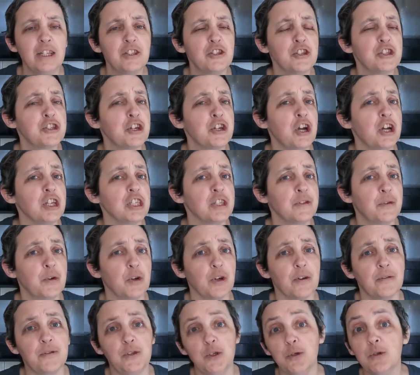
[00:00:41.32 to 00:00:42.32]
Just calls
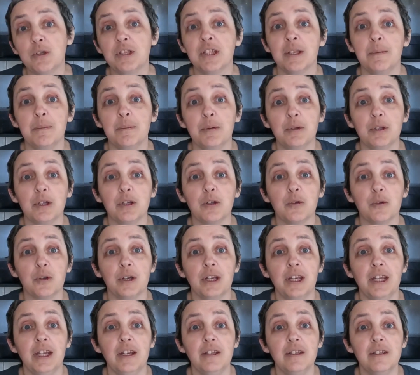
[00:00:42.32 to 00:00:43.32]
for a few simple
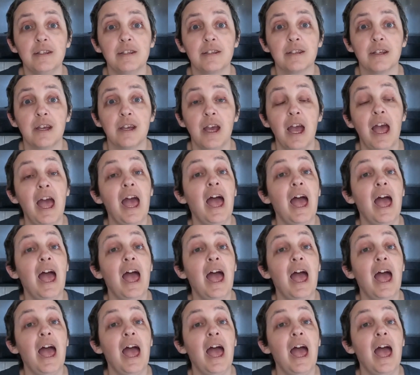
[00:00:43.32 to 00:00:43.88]
ingredients.